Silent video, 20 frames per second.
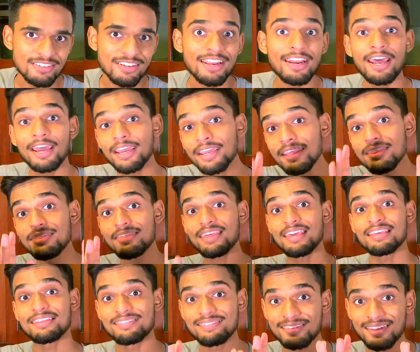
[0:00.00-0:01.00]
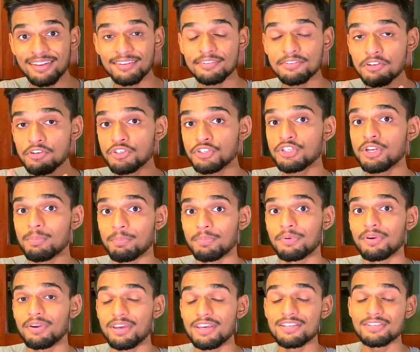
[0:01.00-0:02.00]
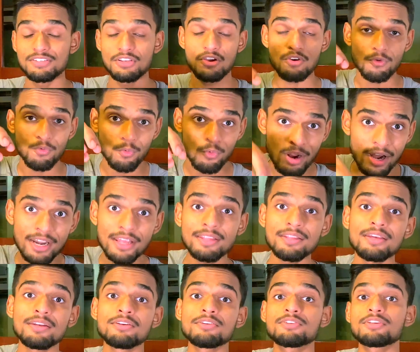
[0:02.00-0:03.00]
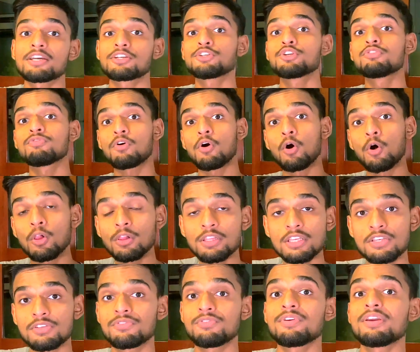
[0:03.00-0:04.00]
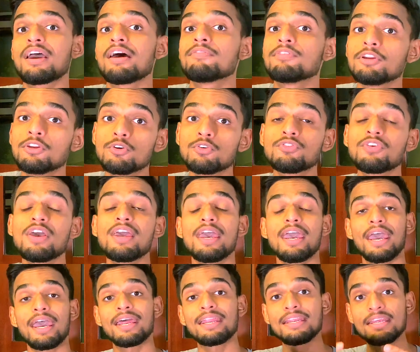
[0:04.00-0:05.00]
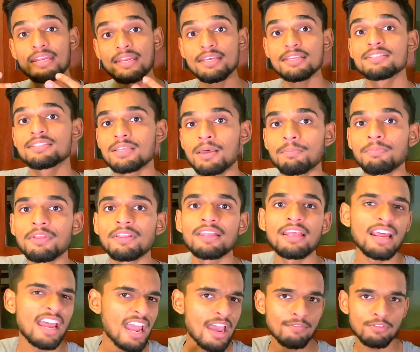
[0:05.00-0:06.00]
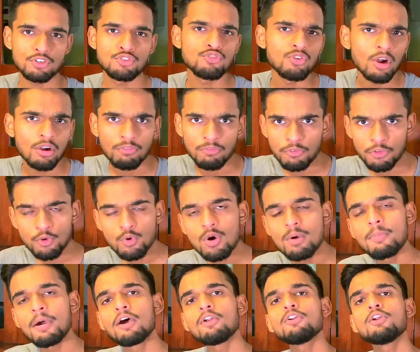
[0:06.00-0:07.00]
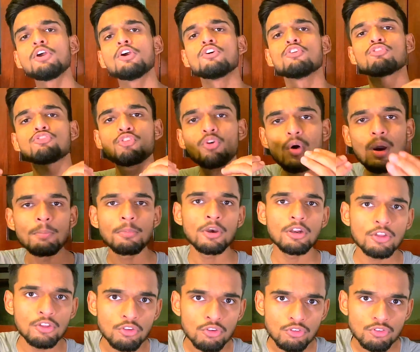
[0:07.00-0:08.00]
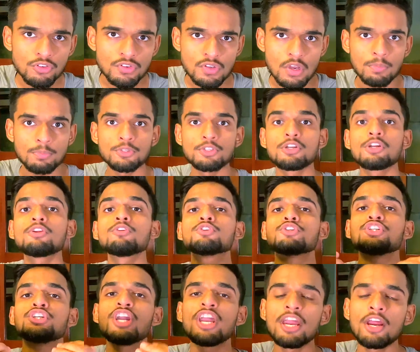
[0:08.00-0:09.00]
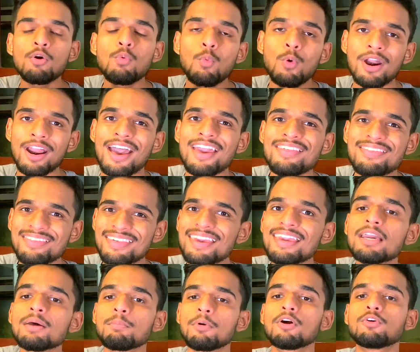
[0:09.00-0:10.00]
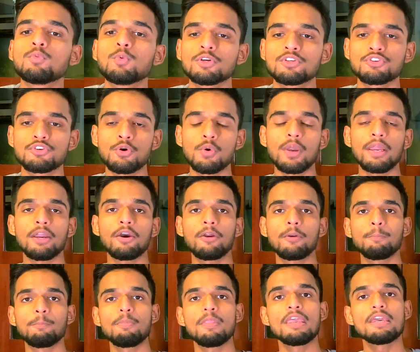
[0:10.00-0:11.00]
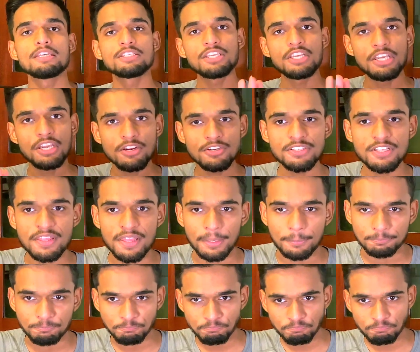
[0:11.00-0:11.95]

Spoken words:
And I think censorship is right at the intersection of all these three avenues. And it is something that I have a strong view about. So I'm going to use this opportunity to share what I think about what's going on. See, here's the thing.